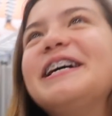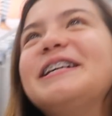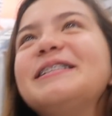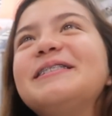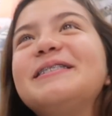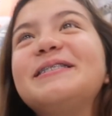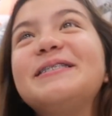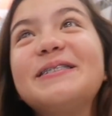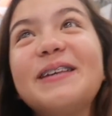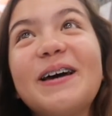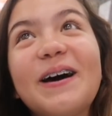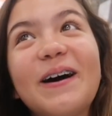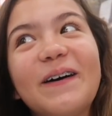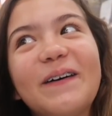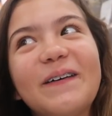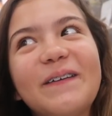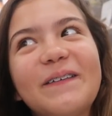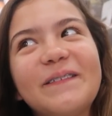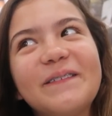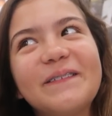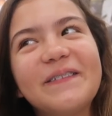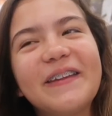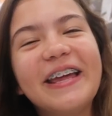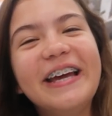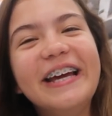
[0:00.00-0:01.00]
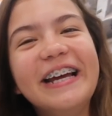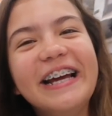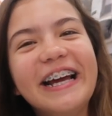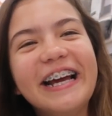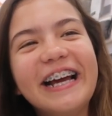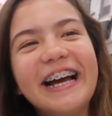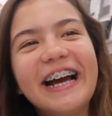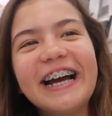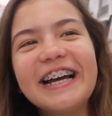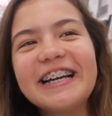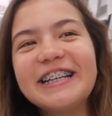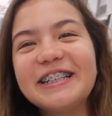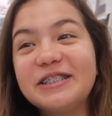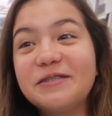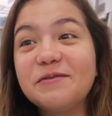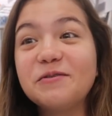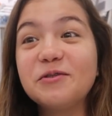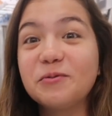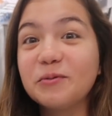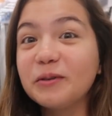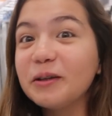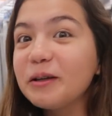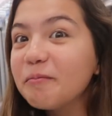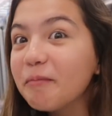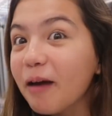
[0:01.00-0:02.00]
So she
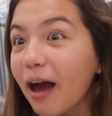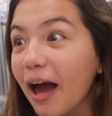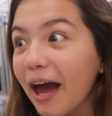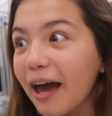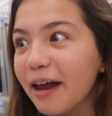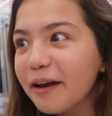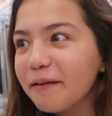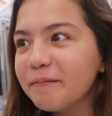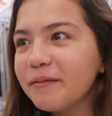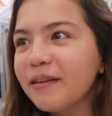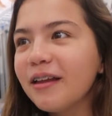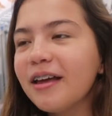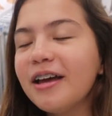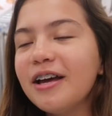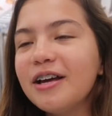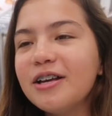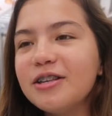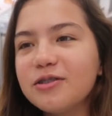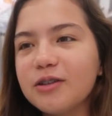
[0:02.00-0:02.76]
was really mad.